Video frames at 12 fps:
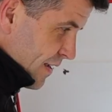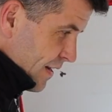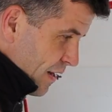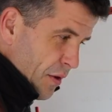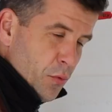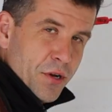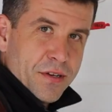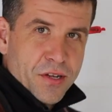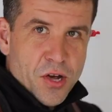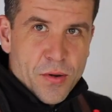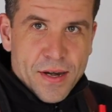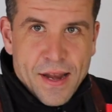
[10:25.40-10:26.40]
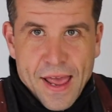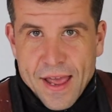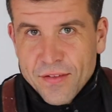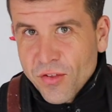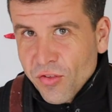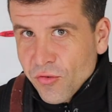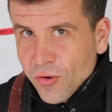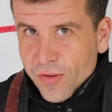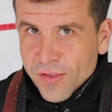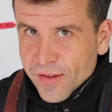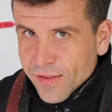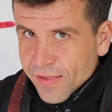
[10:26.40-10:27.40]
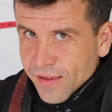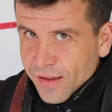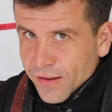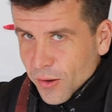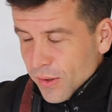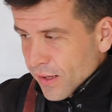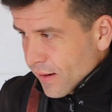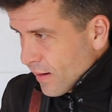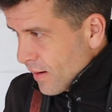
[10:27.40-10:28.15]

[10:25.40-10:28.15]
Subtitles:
Now I would go and hang this door so you can see it go in.